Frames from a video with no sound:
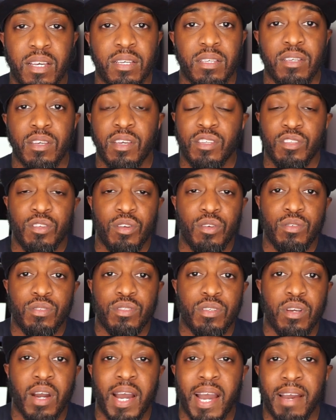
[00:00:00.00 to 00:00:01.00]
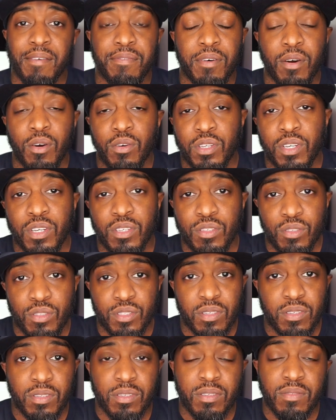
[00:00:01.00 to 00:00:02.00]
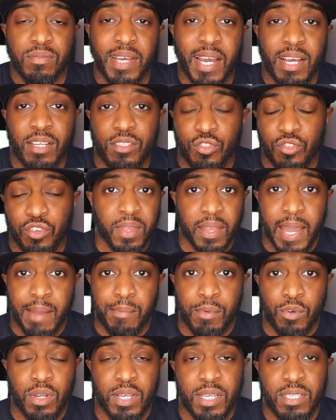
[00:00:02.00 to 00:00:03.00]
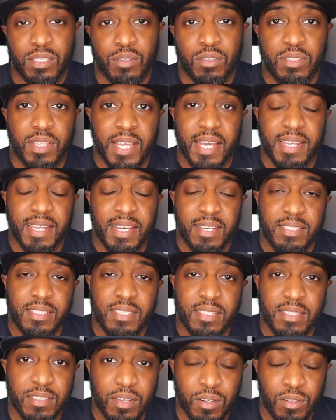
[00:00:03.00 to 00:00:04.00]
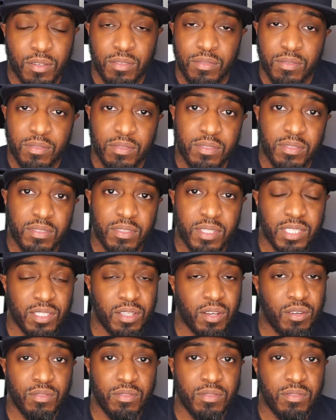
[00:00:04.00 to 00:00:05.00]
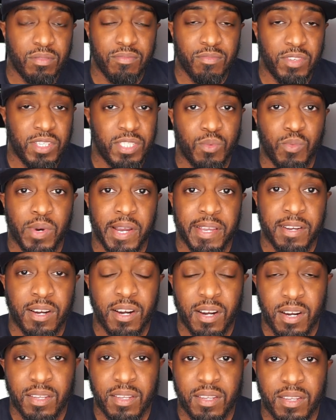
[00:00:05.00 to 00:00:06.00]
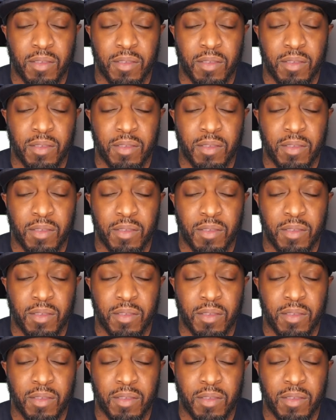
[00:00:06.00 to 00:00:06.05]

You can use your iPhone, you can use your Android. Camera quality is good nowadays, so there's no reason why you can't.